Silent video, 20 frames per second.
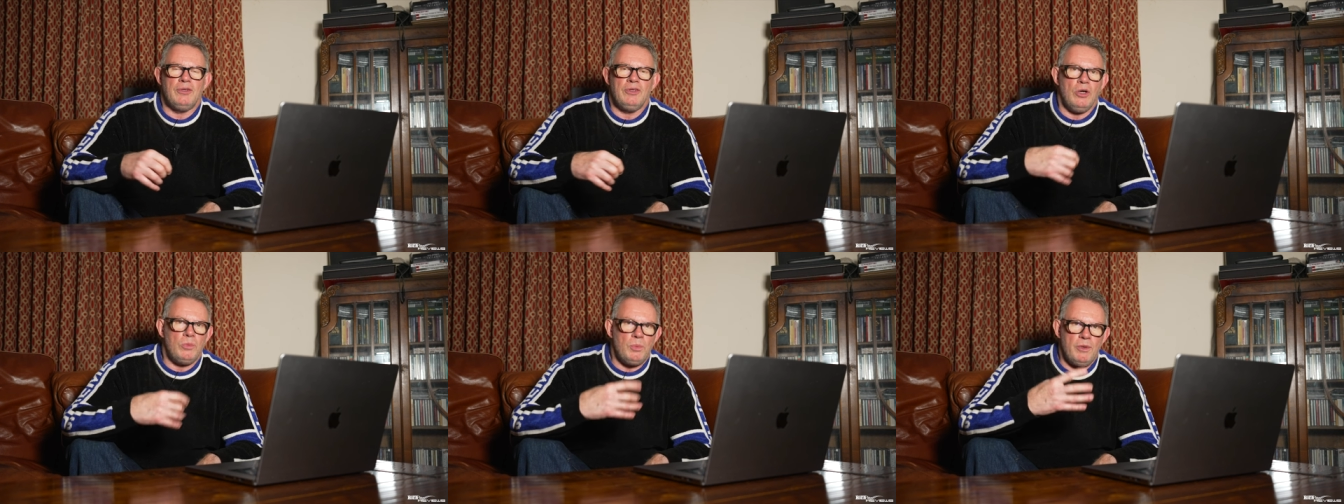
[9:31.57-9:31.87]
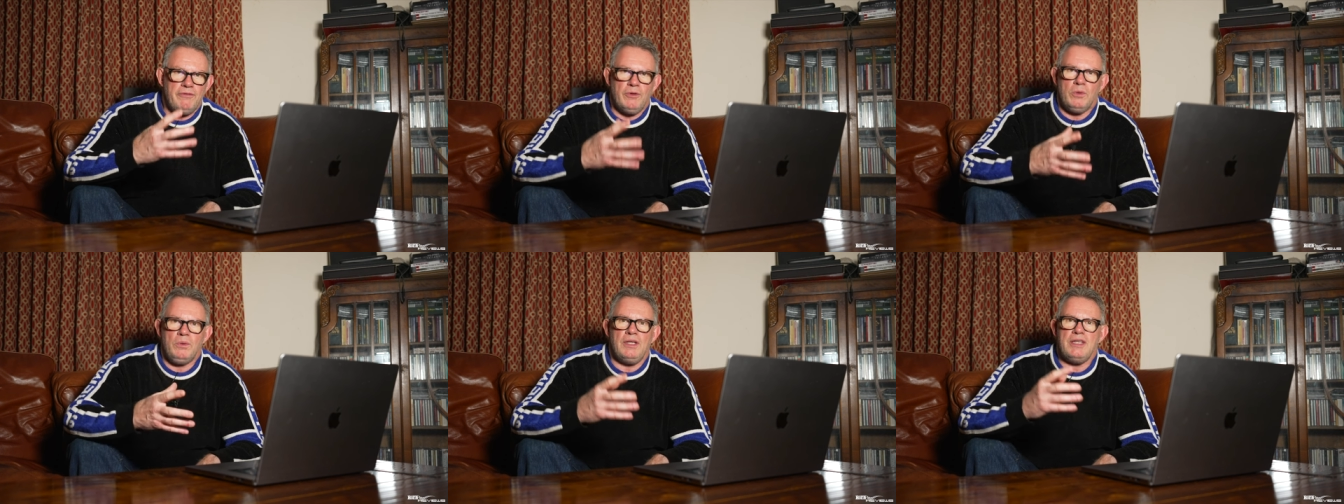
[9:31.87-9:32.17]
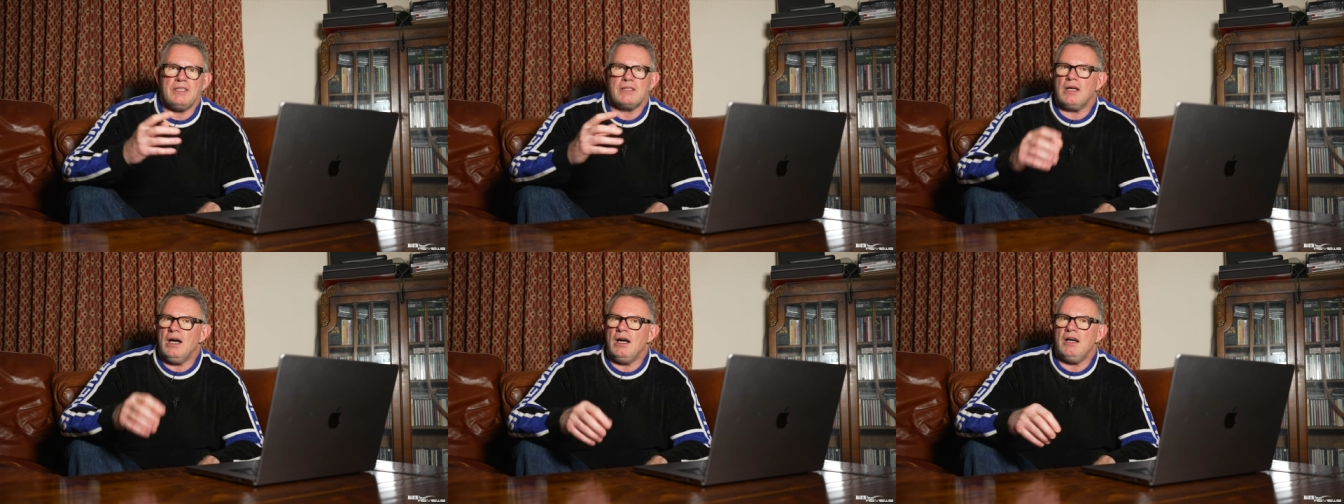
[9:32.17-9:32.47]
not with all
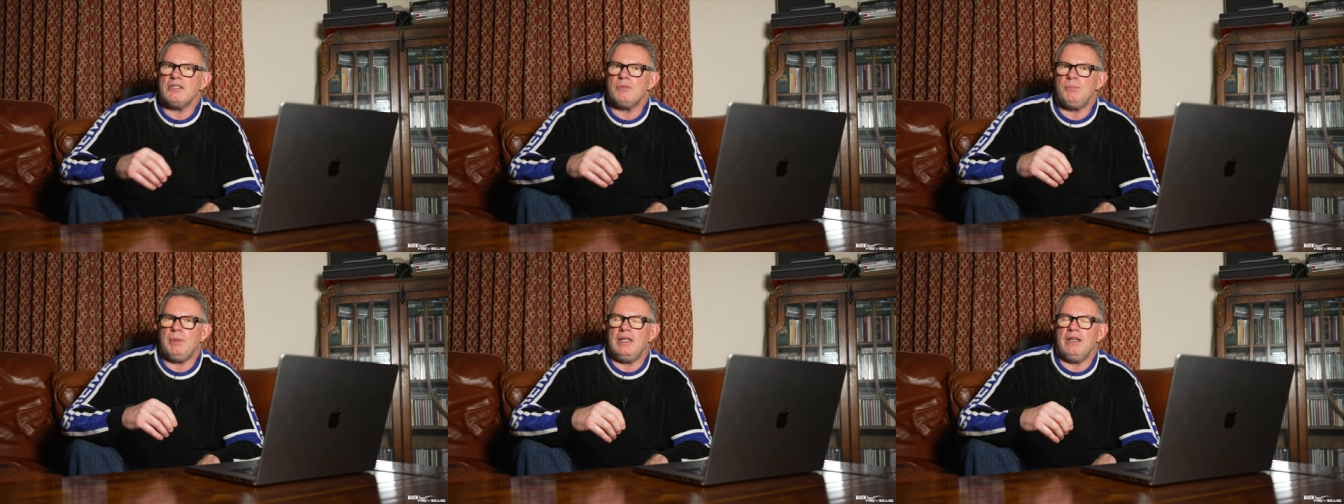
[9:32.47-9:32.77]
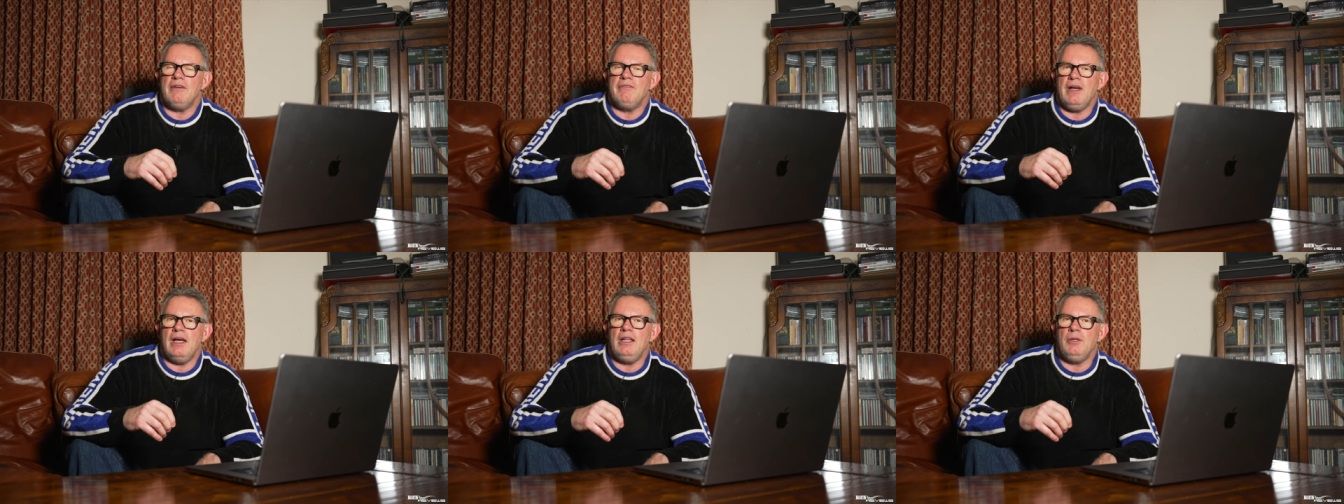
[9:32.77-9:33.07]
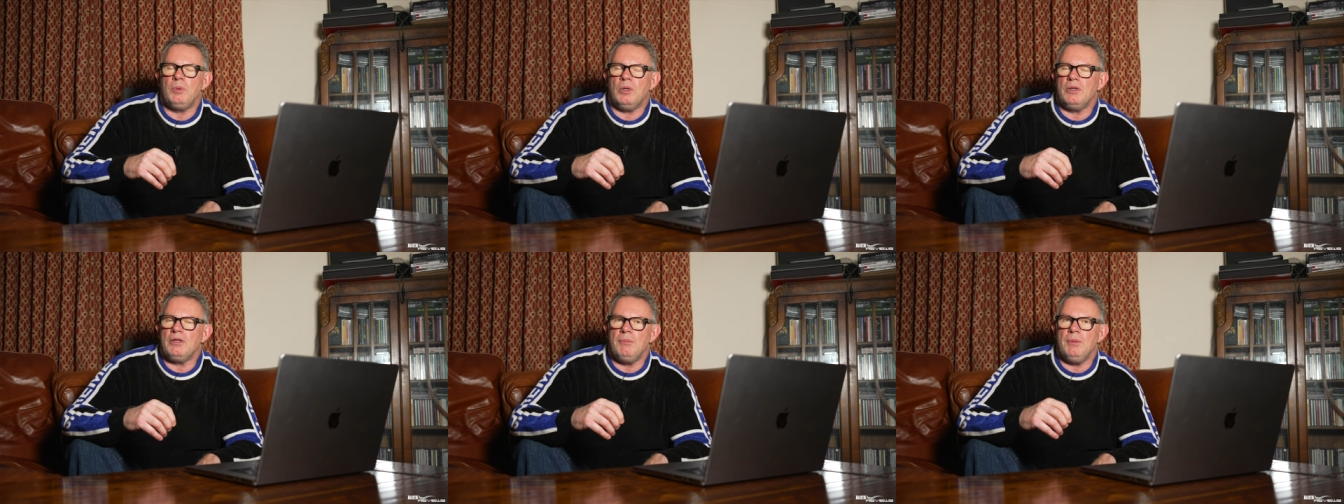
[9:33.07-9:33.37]
these cars being
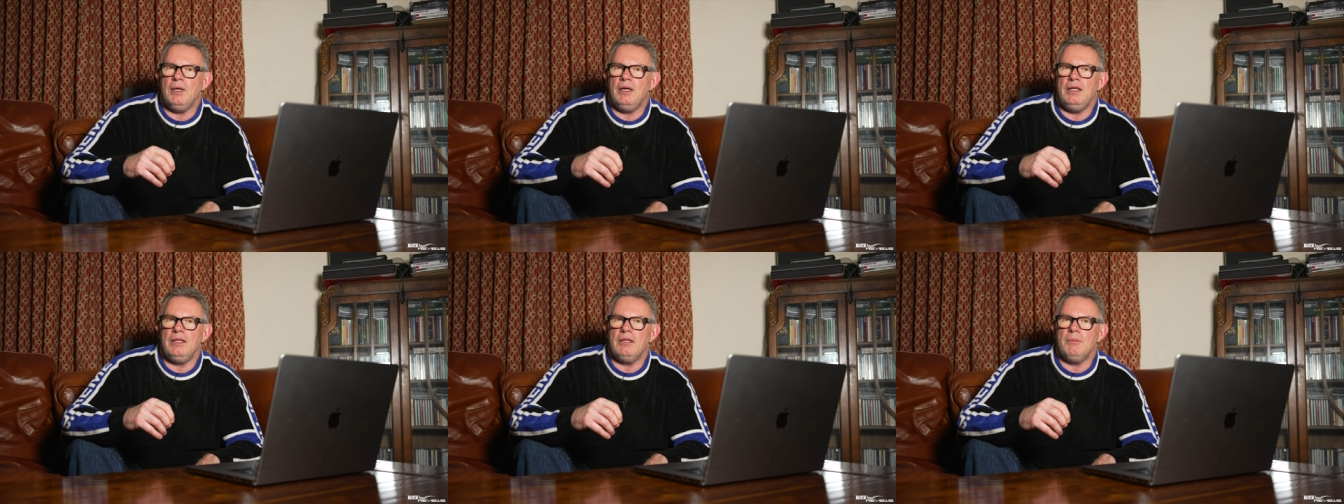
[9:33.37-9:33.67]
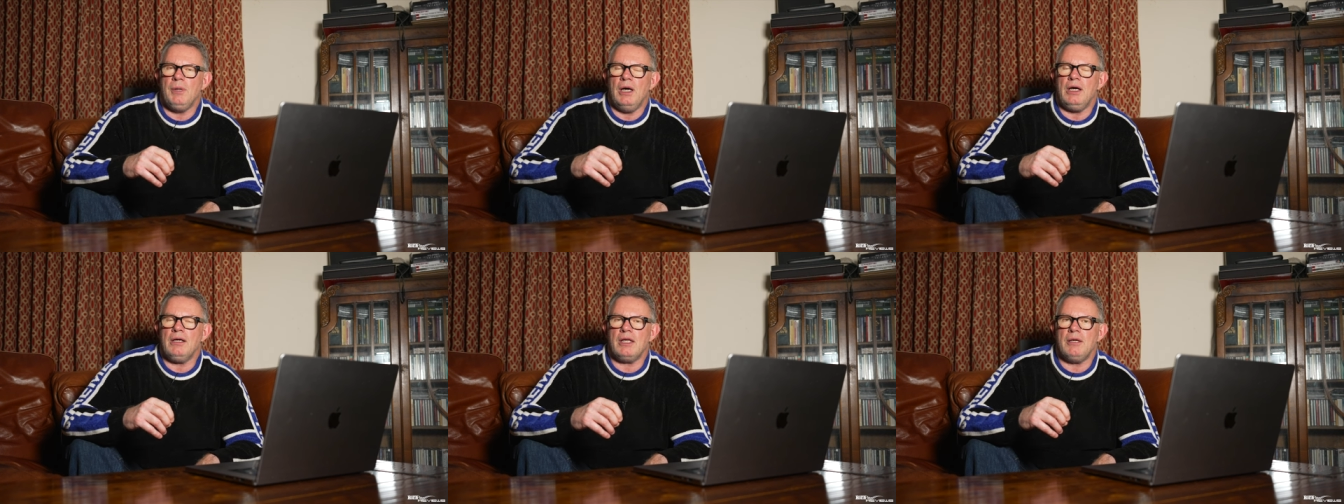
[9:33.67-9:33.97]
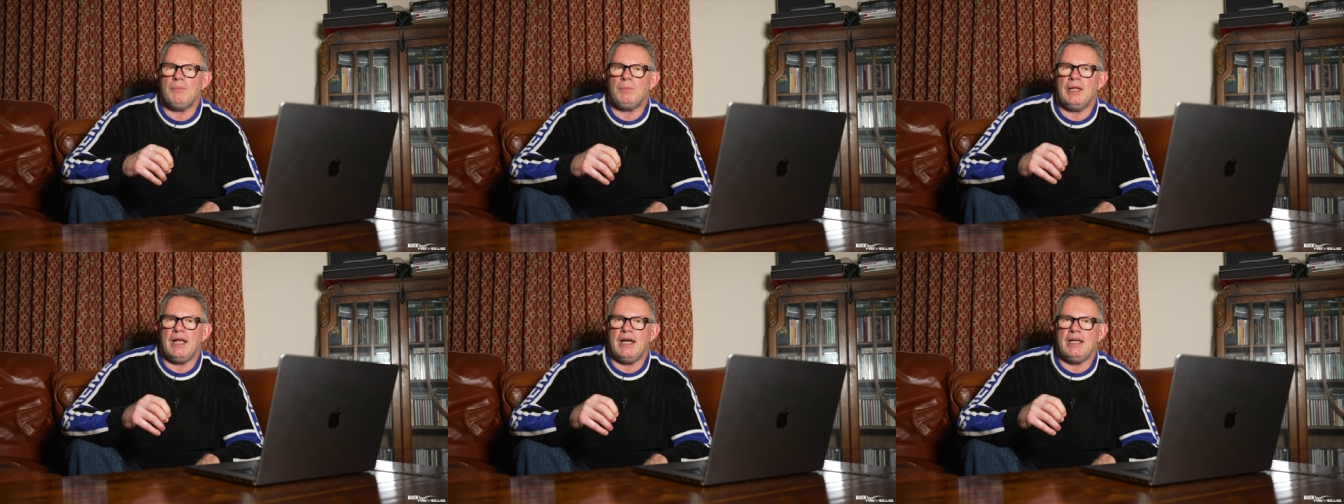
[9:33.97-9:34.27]
available in the, in the
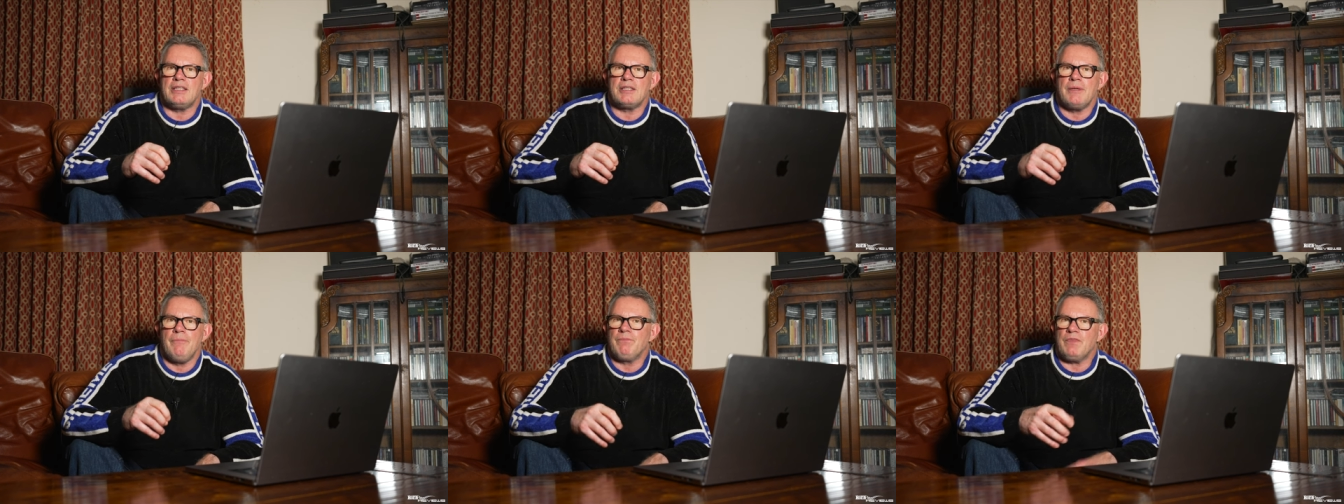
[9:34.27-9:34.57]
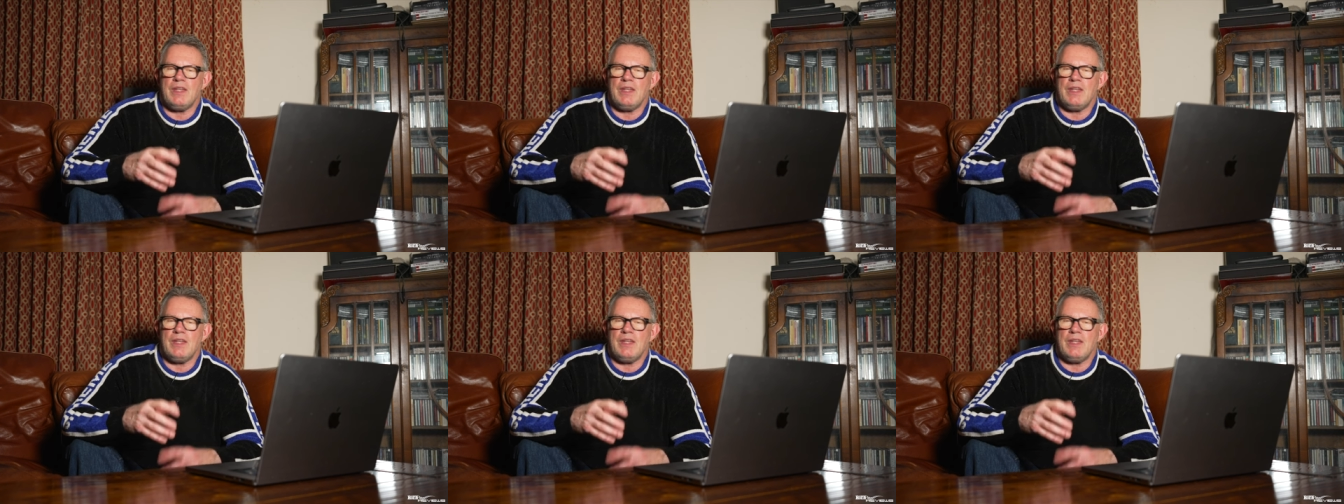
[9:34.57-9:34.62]
marketplace.